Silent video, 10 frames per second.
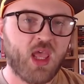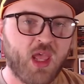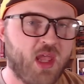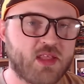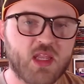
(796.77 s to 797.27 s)

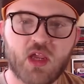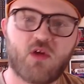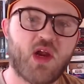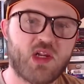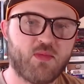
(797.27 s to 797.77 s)
It's an
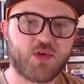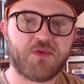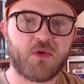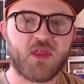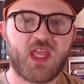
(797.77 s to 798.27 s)
incredible
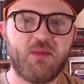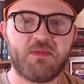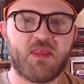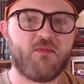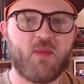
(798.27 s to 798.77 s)
tool that
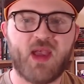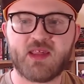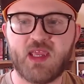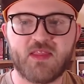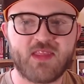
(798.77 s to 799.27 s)
keeps them from
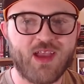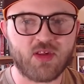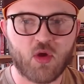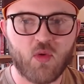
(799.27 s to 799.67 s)
asking 1,000